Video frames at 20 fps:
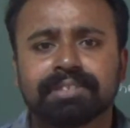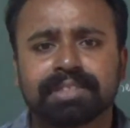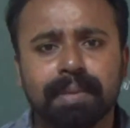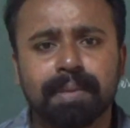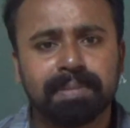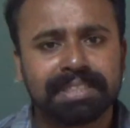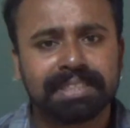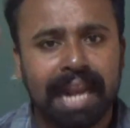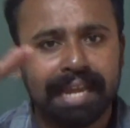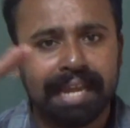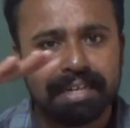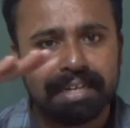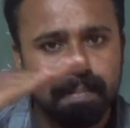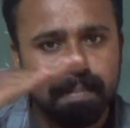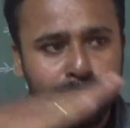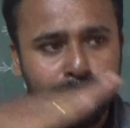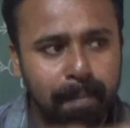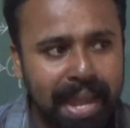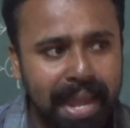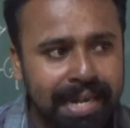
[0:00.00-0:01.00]
So slightly
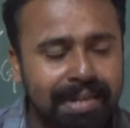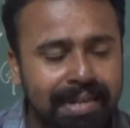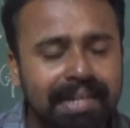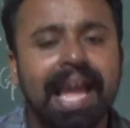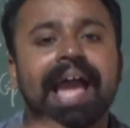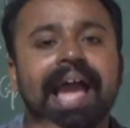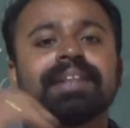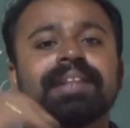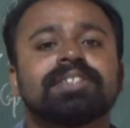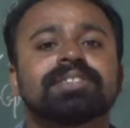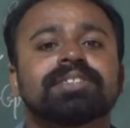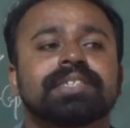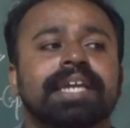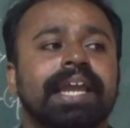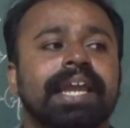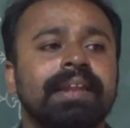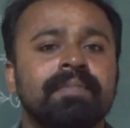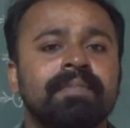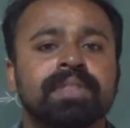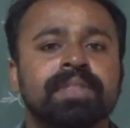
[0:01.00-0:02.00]
bend and just
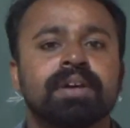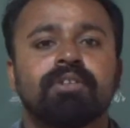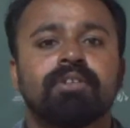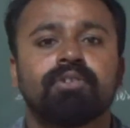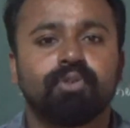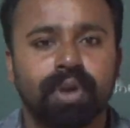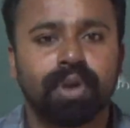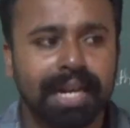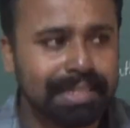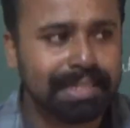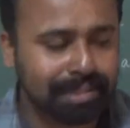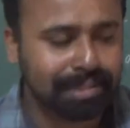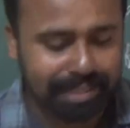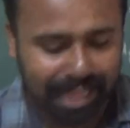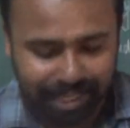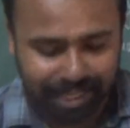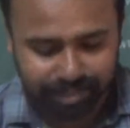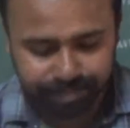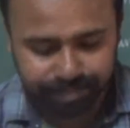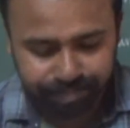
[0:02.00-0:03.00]
again release that.